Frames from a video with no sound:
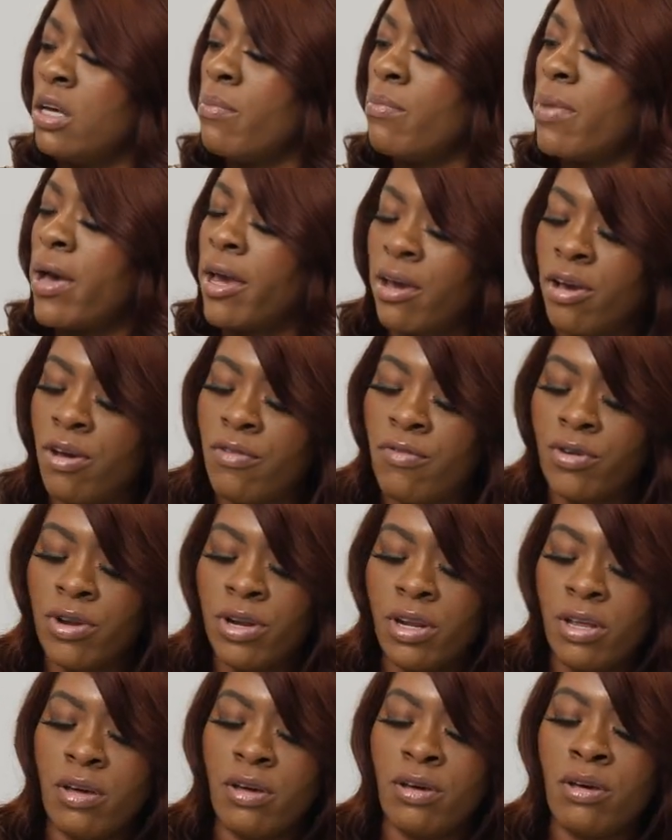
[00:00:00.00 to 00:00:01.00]
by
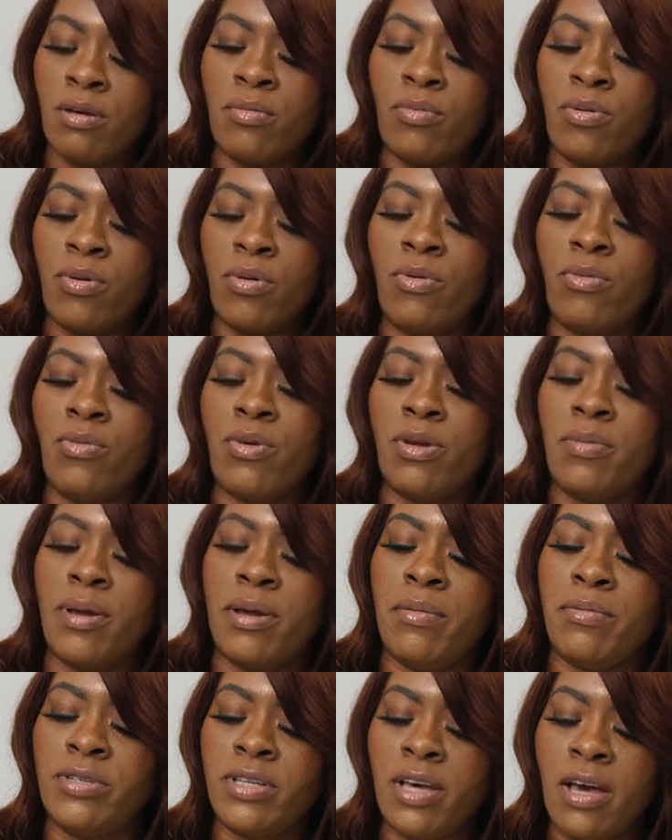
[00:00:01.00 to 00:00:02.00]
covering it up with a
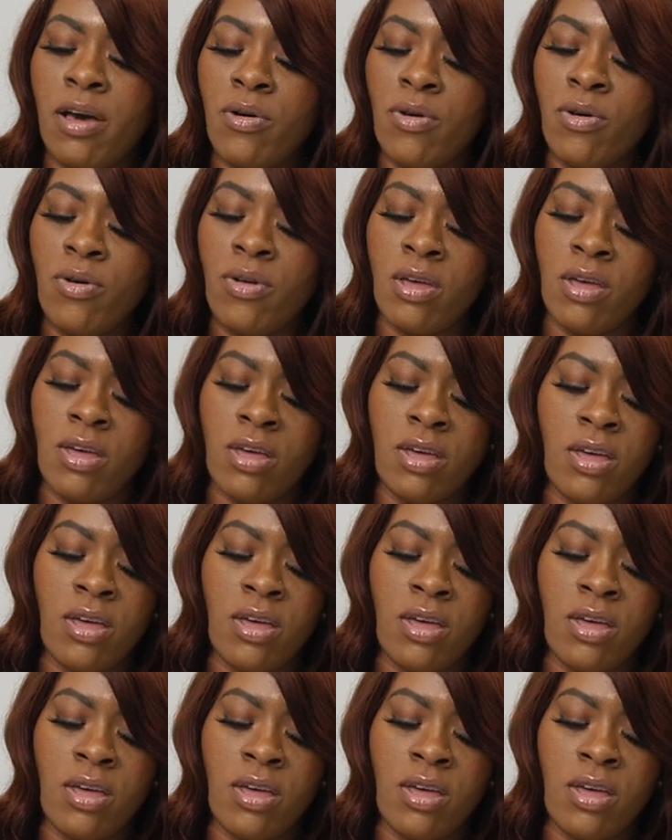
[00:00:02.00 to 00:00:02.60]
paper towel,